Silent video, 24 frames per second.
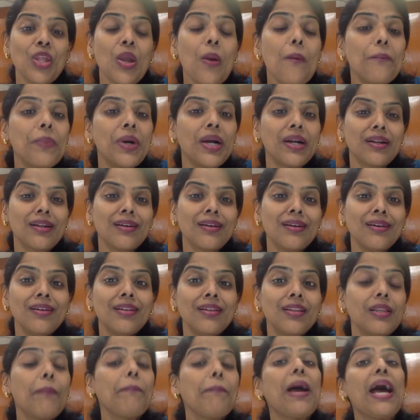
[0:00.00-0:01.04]
but
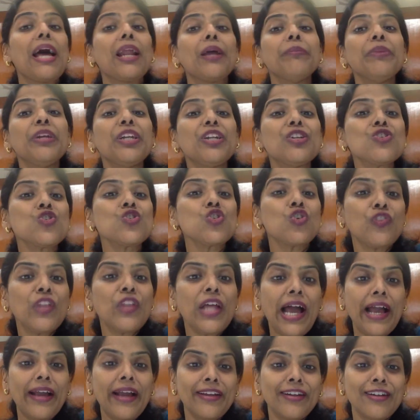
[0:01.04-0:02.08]
the parameters of the
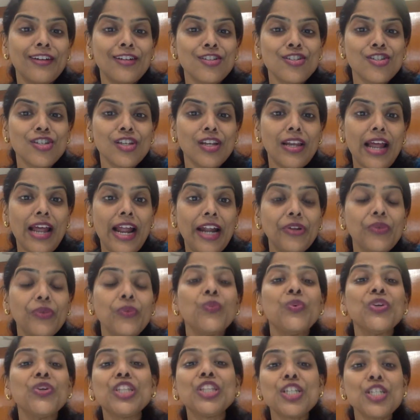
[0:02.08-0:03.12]
agriculture land
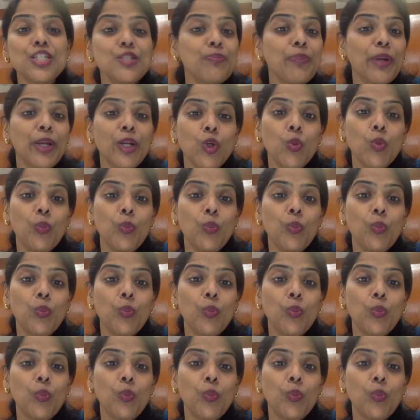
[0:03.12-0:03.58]
with respect to